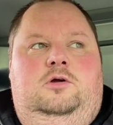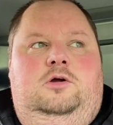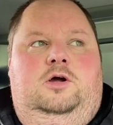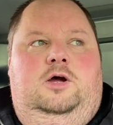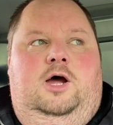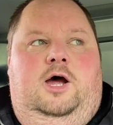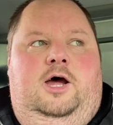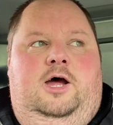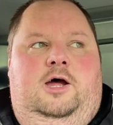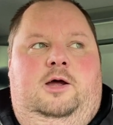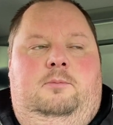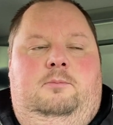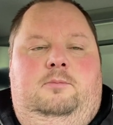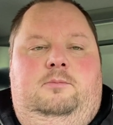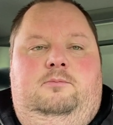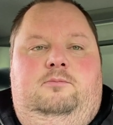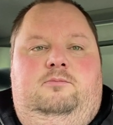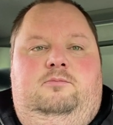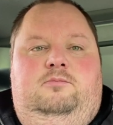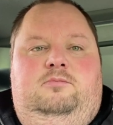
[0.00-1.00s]

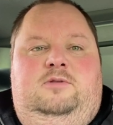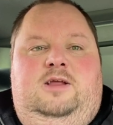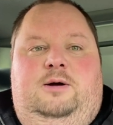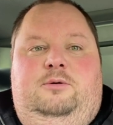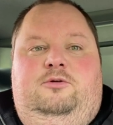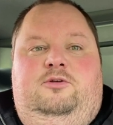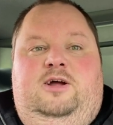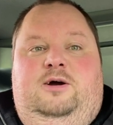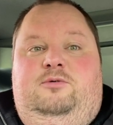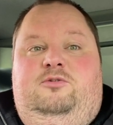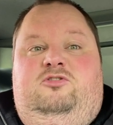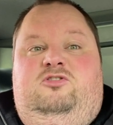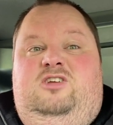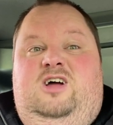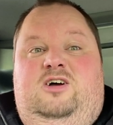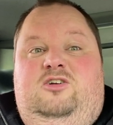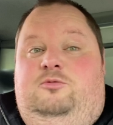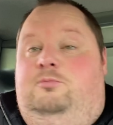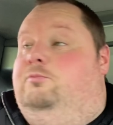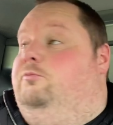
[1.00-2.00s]
That was
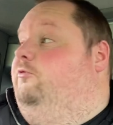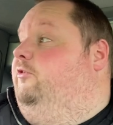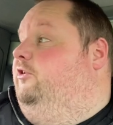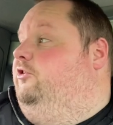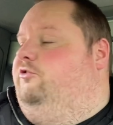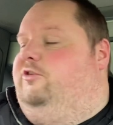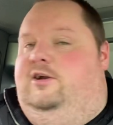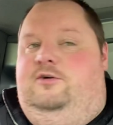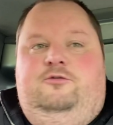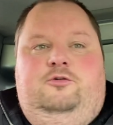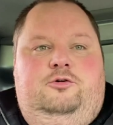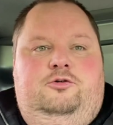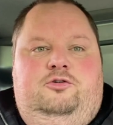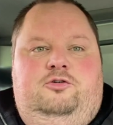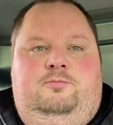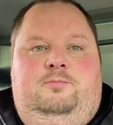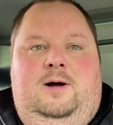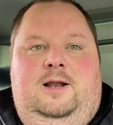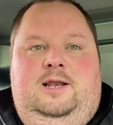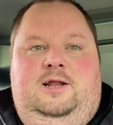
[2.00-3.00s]
pretty straightforward,
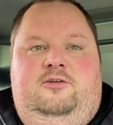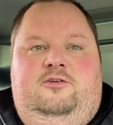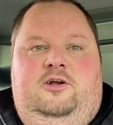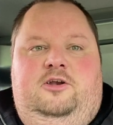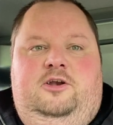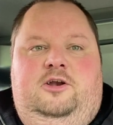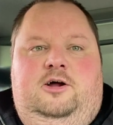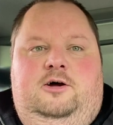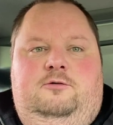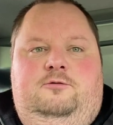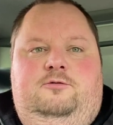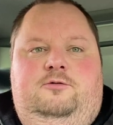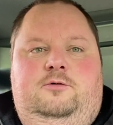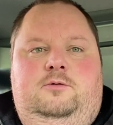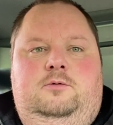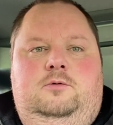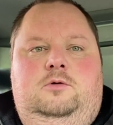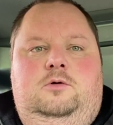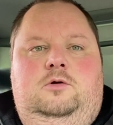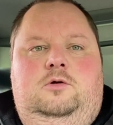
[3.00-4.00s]
just pallets on and off.
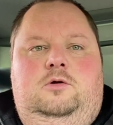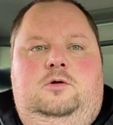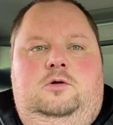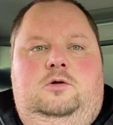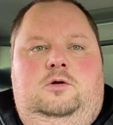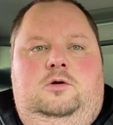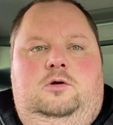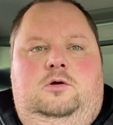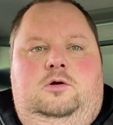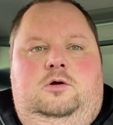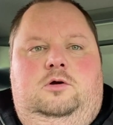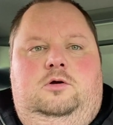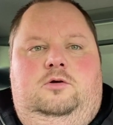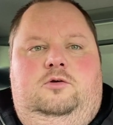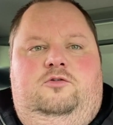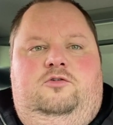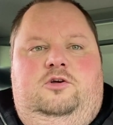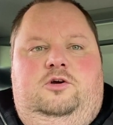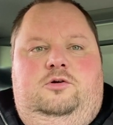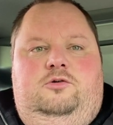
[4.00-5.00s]

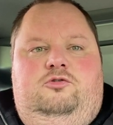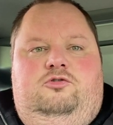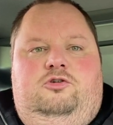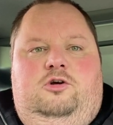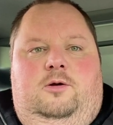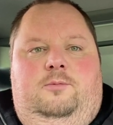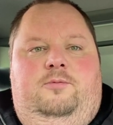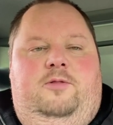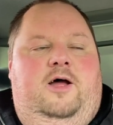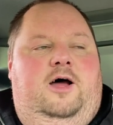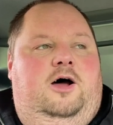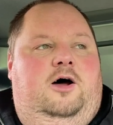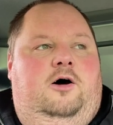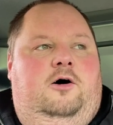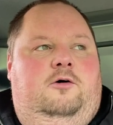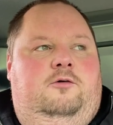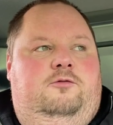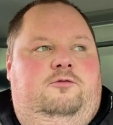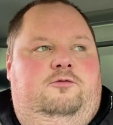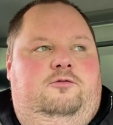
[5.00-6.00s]
So dropped that
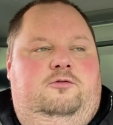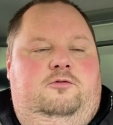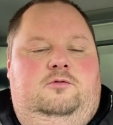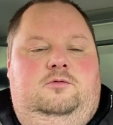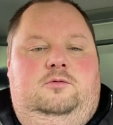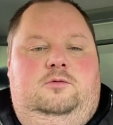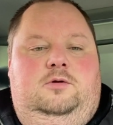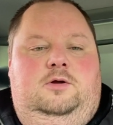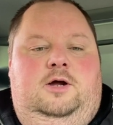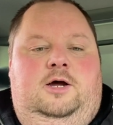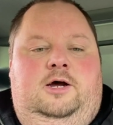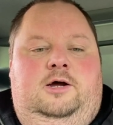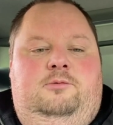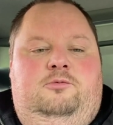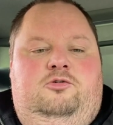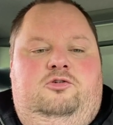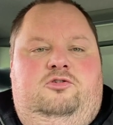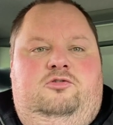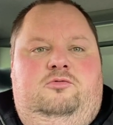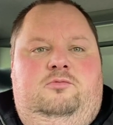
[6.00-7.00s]
off
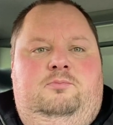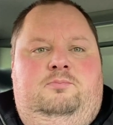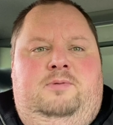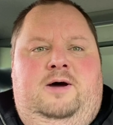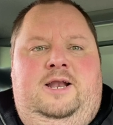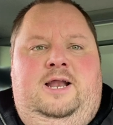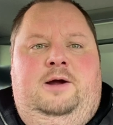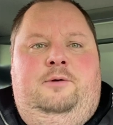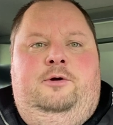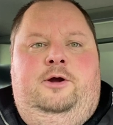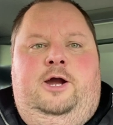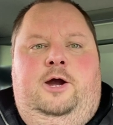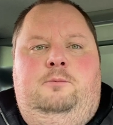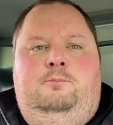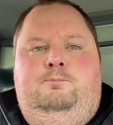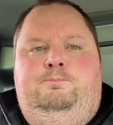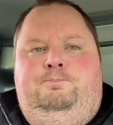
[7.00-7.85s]
just about an hour ago.